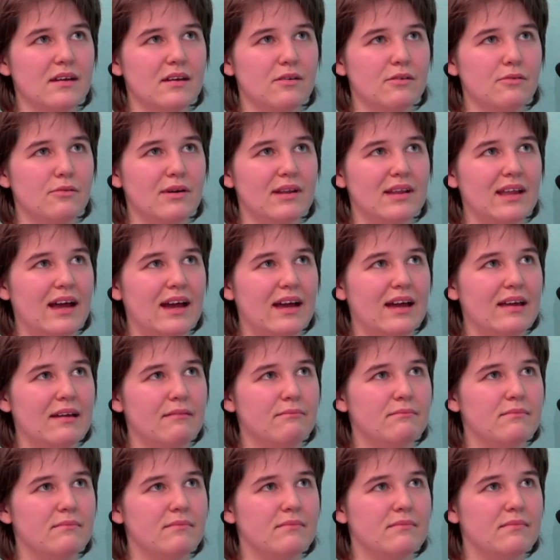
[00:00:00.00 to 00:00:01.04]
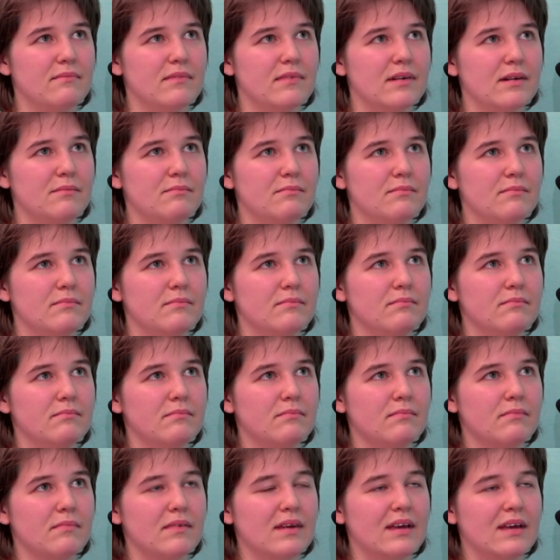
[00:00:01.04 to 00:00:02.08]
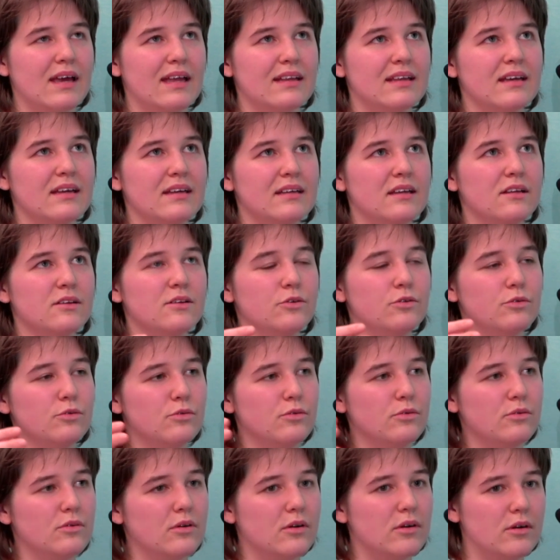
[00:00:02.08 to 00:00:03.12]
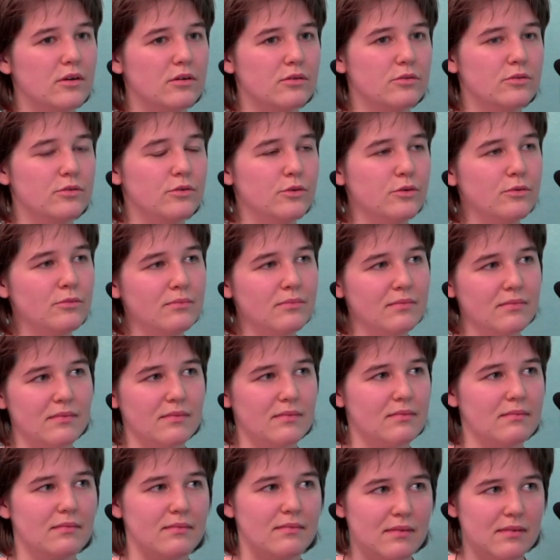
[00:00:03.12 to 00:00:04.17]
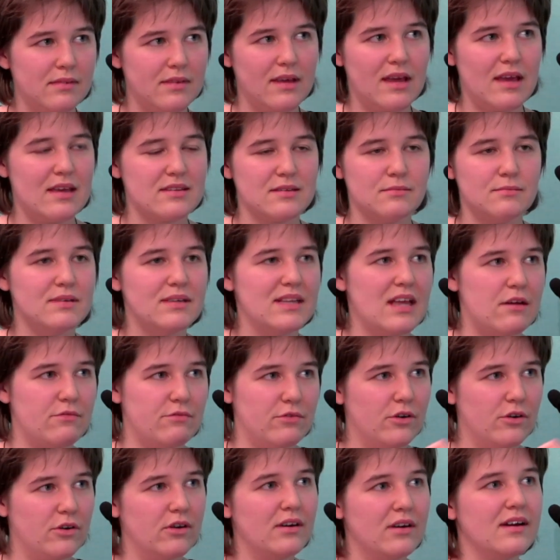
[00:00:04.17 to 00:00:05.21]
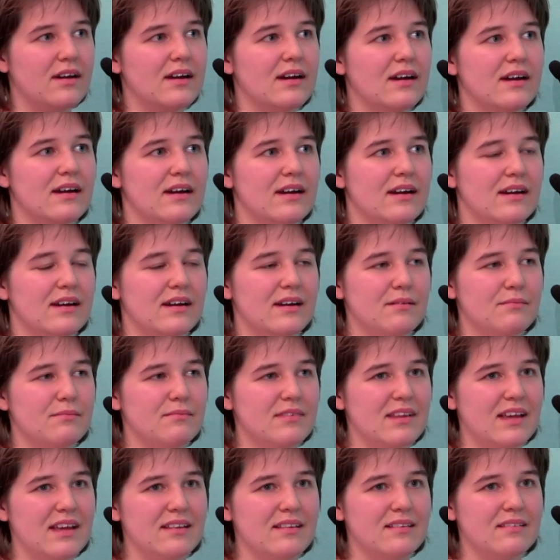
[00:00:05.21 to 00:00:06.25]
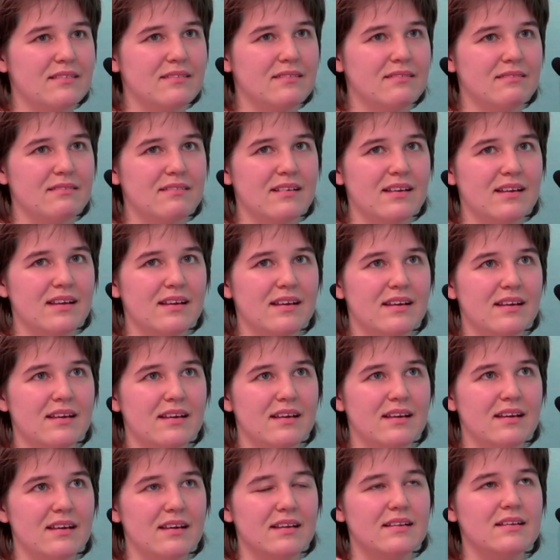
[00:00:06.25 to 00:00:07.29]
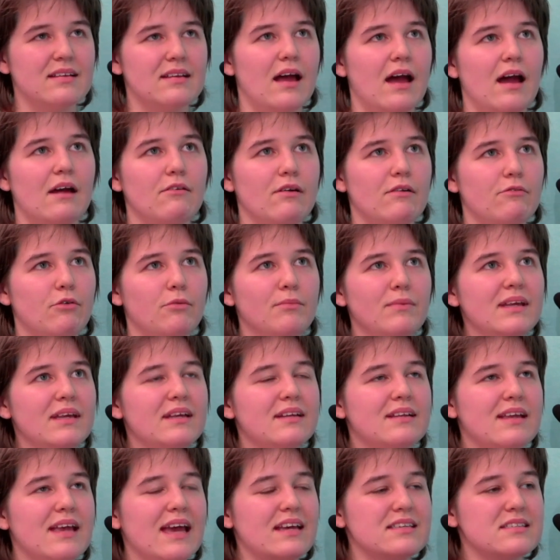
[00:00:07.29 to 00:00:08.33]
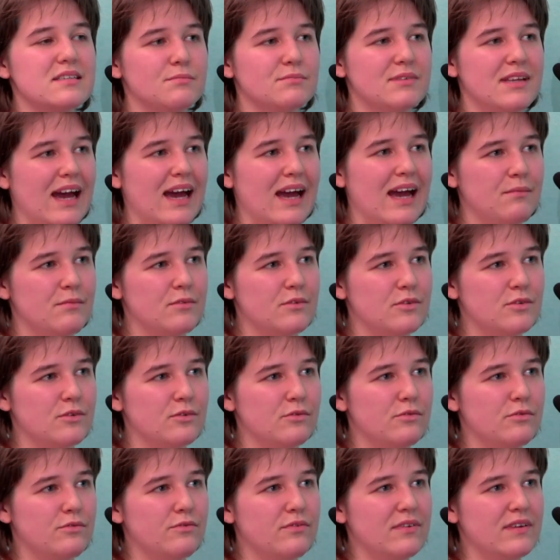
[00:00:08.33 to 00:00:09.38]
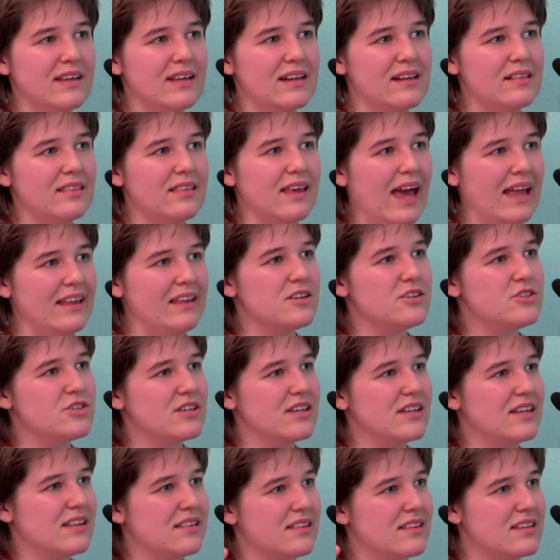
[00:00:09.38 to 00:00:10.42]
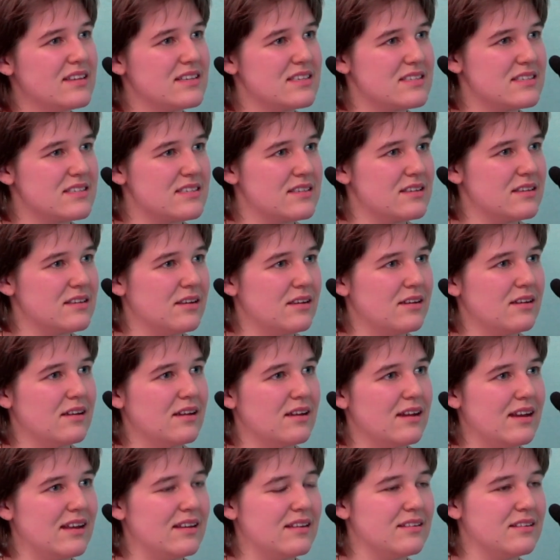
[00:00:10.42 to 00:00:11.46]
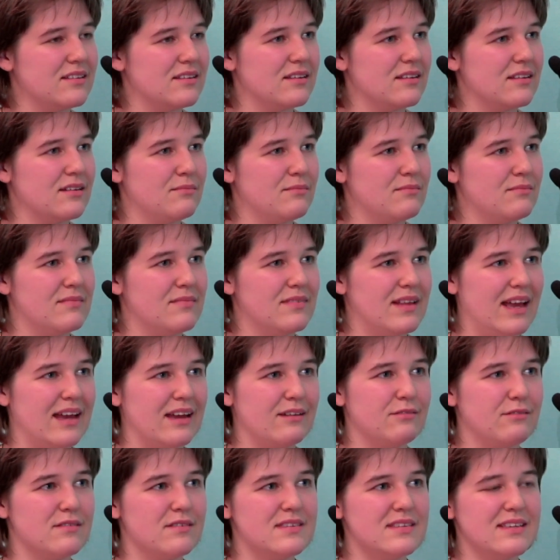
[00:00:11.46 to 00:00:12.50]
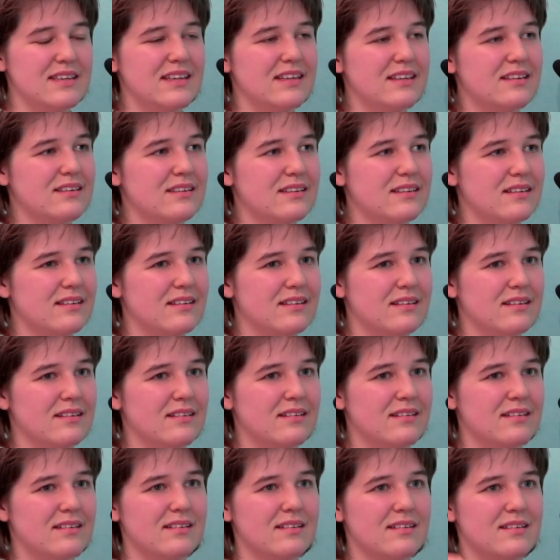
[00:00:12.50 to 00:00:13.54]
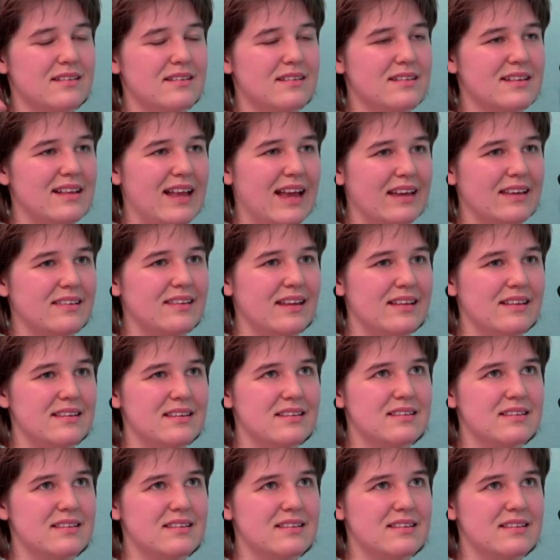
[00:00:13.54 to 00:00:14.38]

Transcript: when I'm getting in a new room, as a metaphor, then it, for me it takes some time to feel the energy in this and like see it like that.